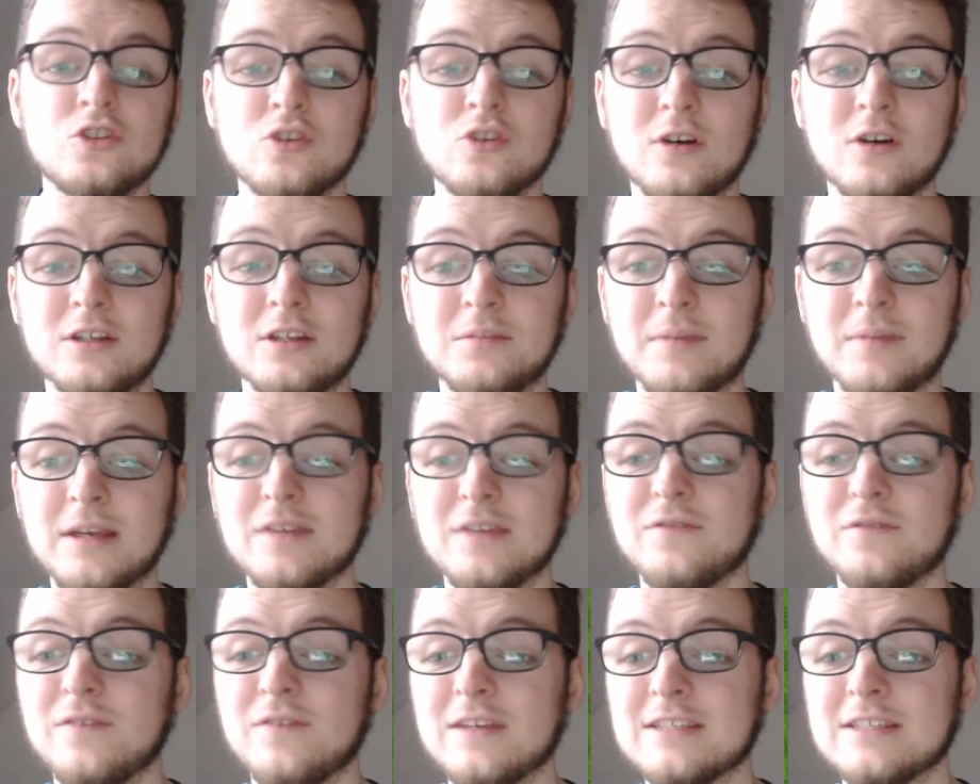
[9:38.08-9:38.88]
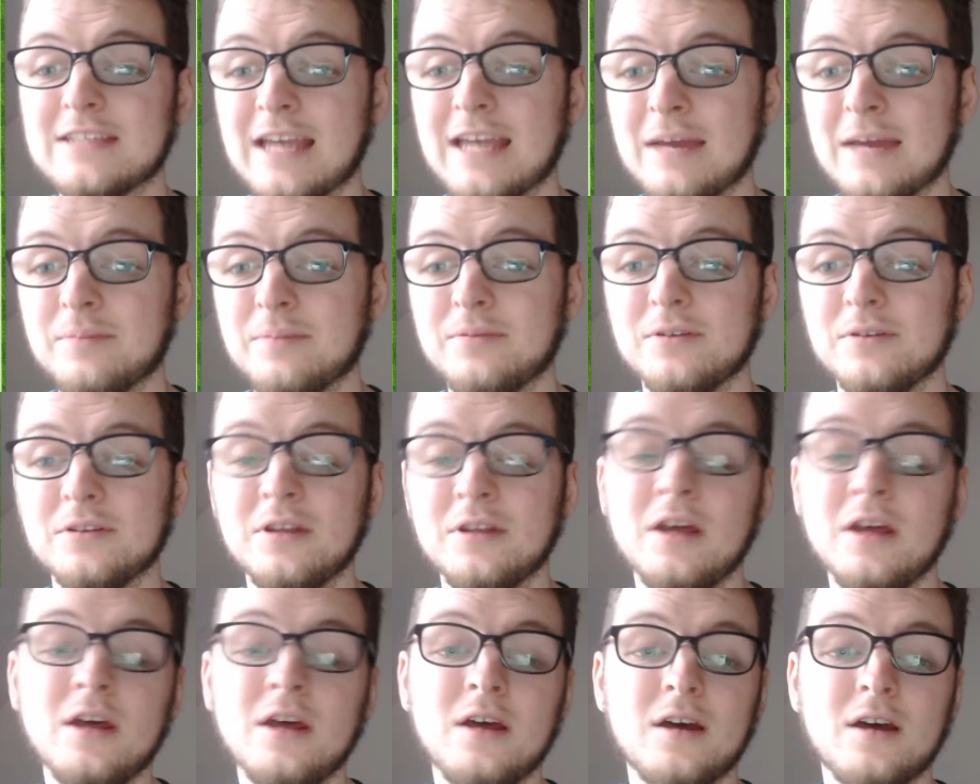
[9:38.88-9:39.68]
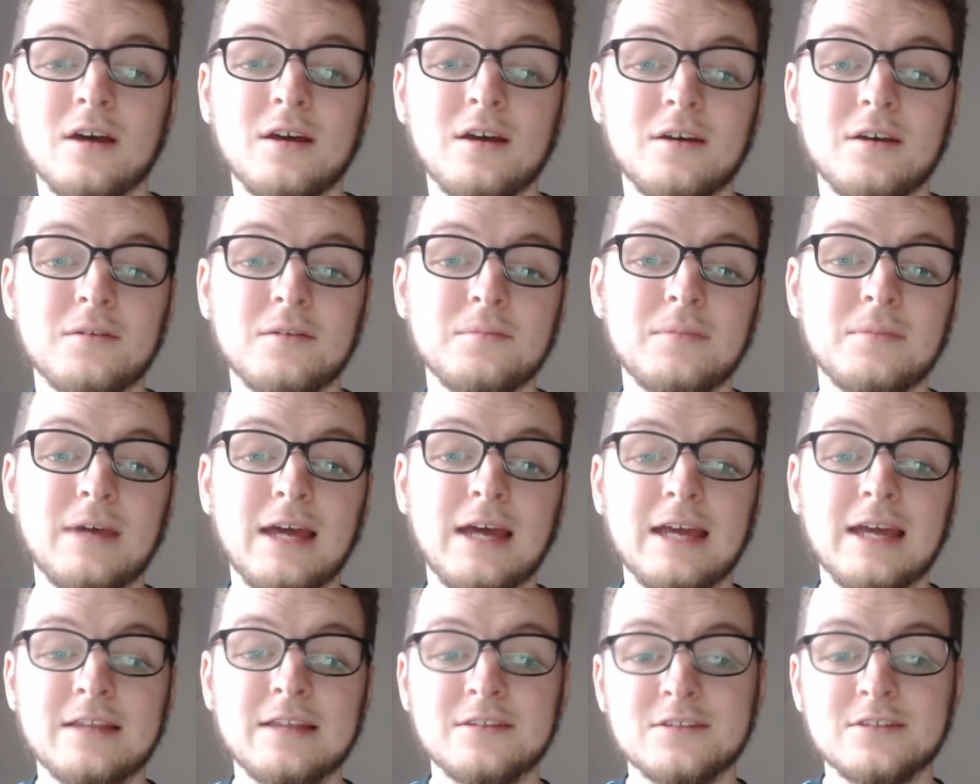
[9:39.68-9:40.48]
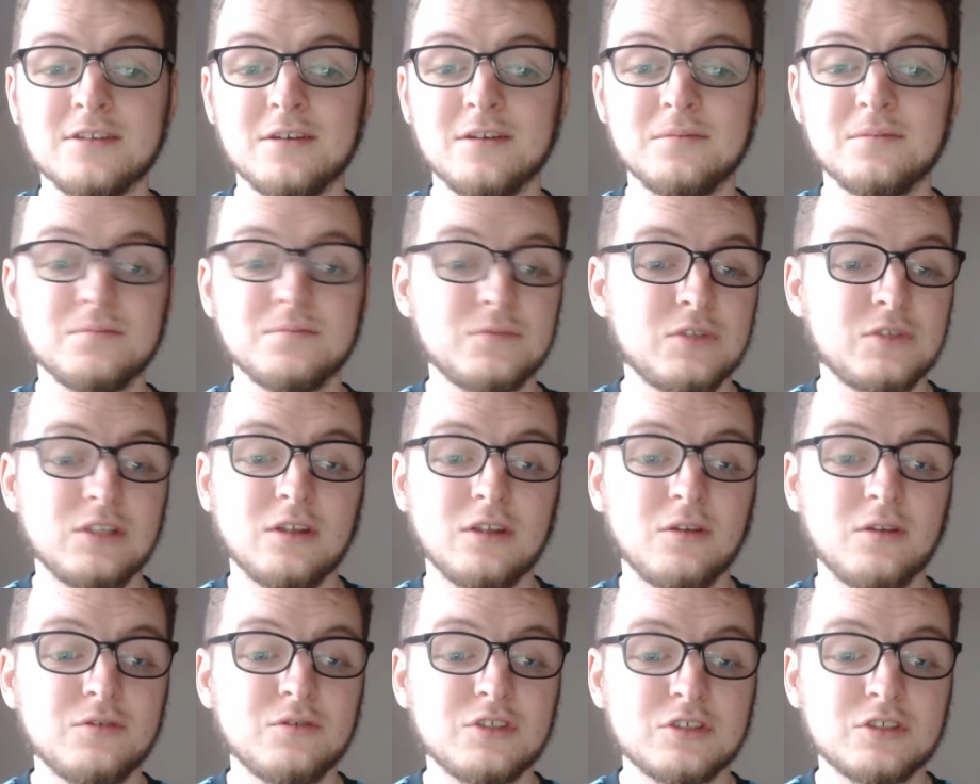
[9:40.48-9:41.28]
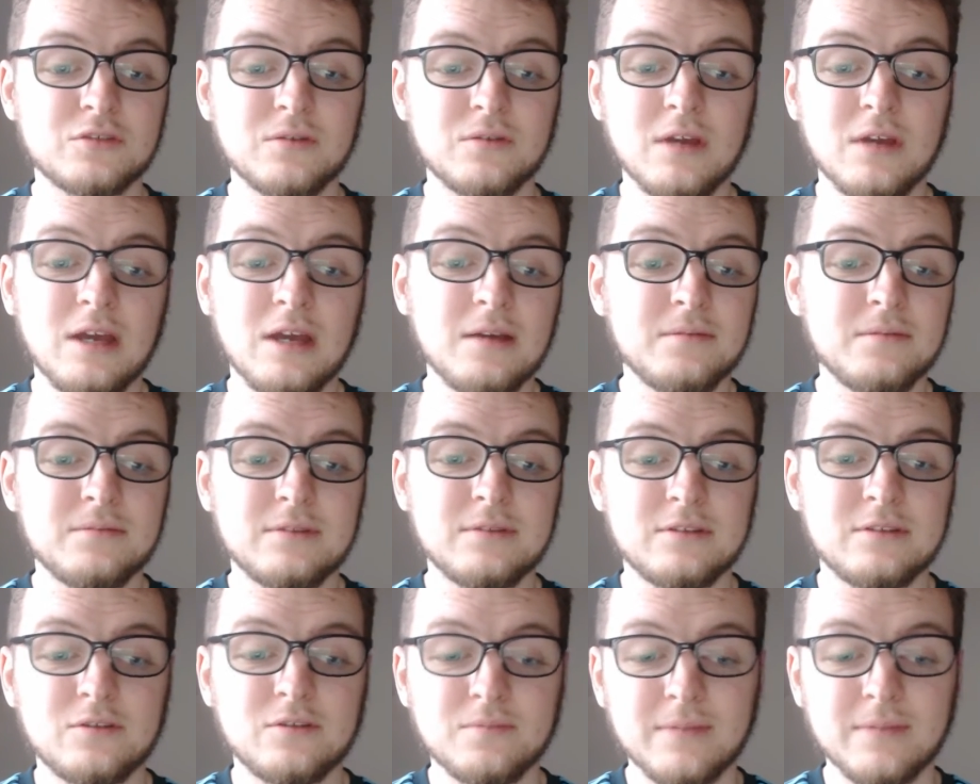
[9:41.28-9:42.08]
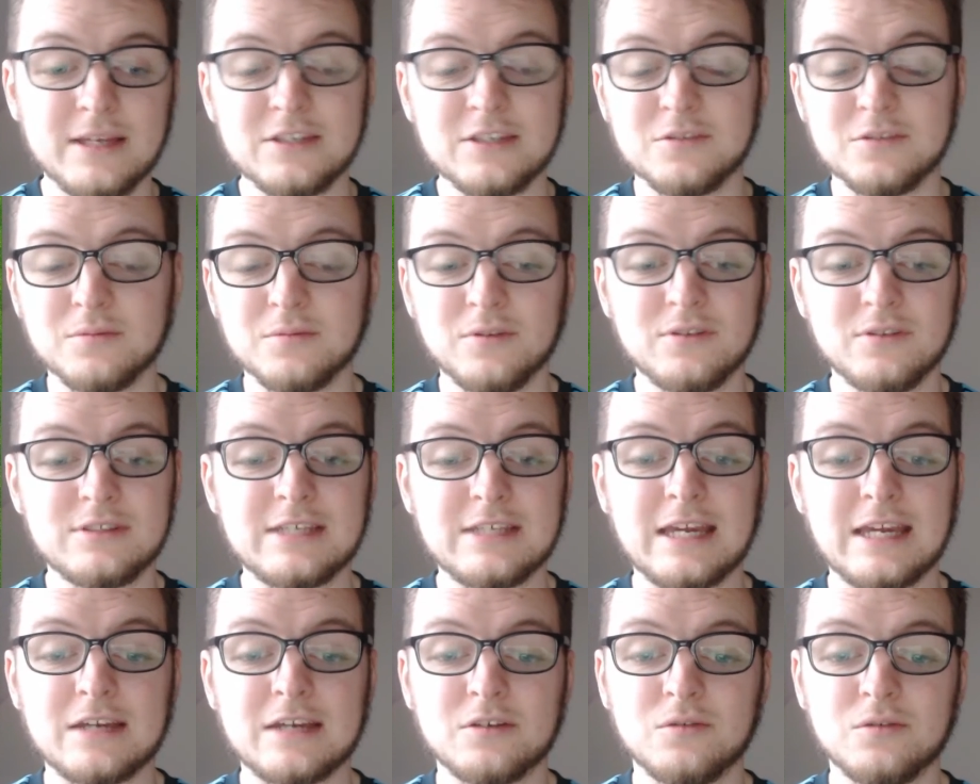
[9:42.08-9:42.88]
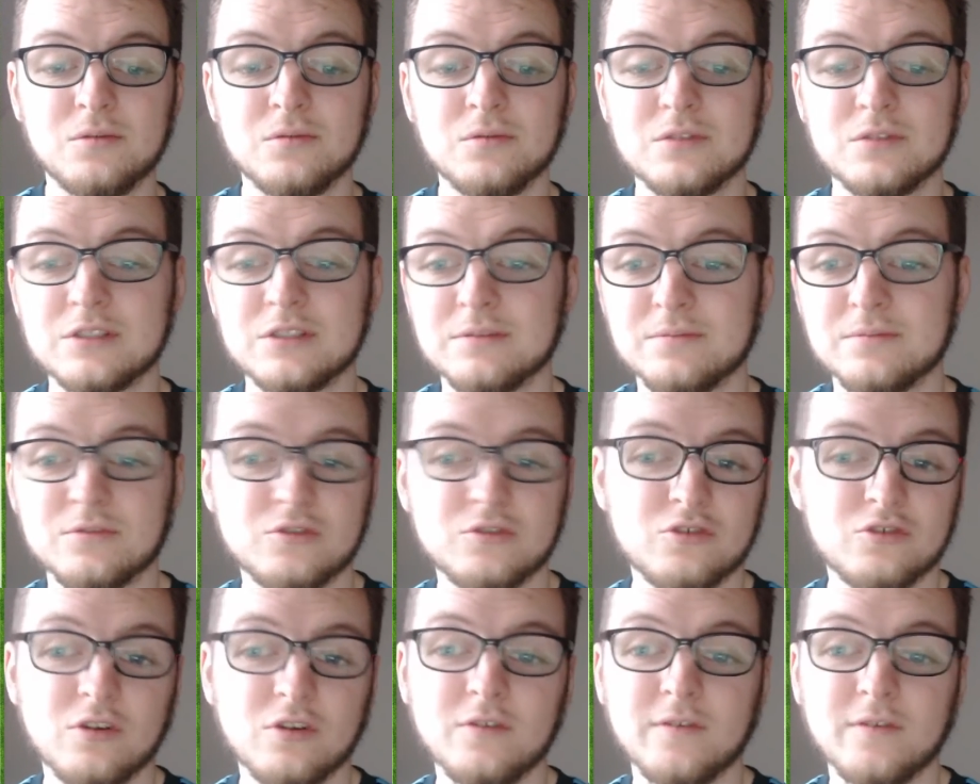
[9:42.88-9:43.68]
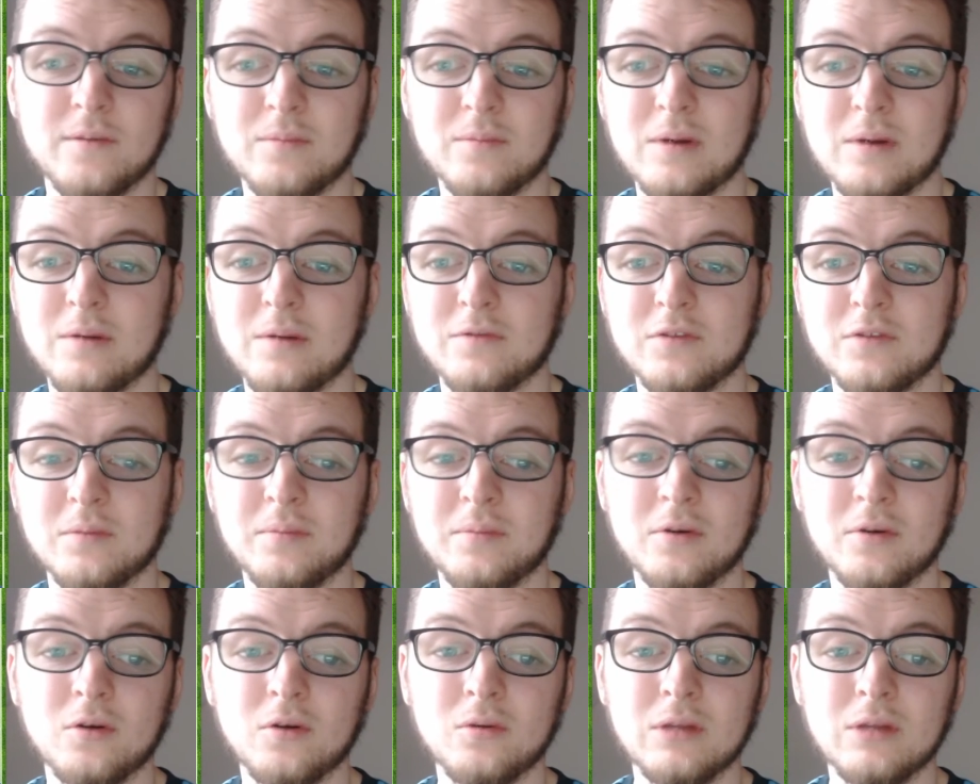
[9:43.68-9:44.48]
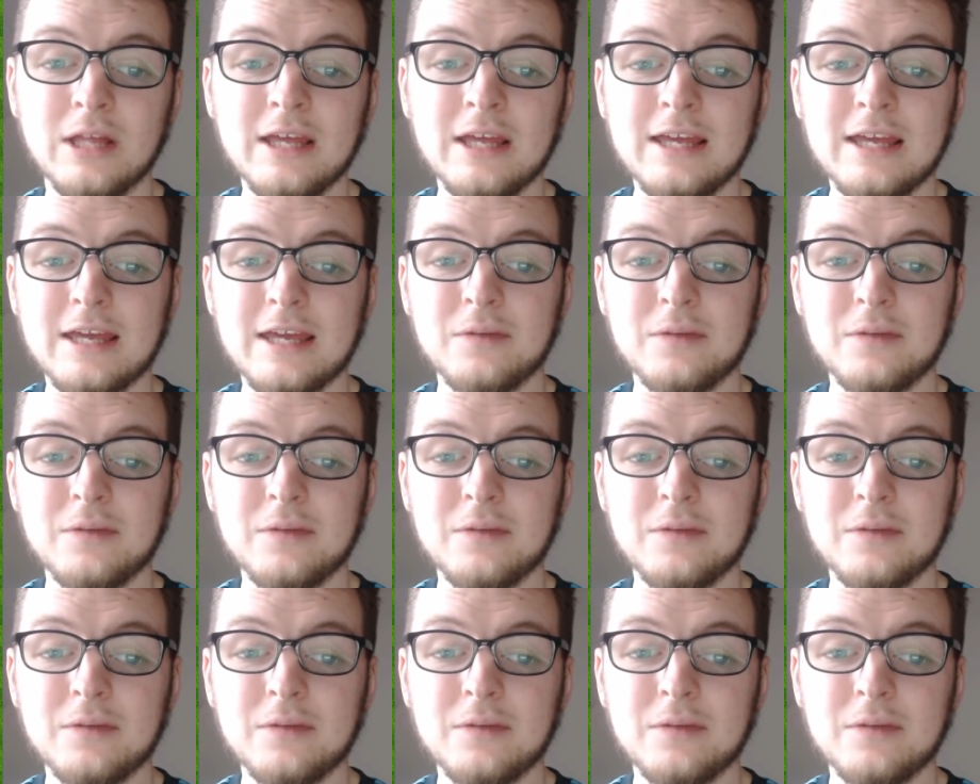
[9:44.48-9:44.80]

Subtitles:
trying to make things happen, and you know, just made some good tackles, drove up well with the ball.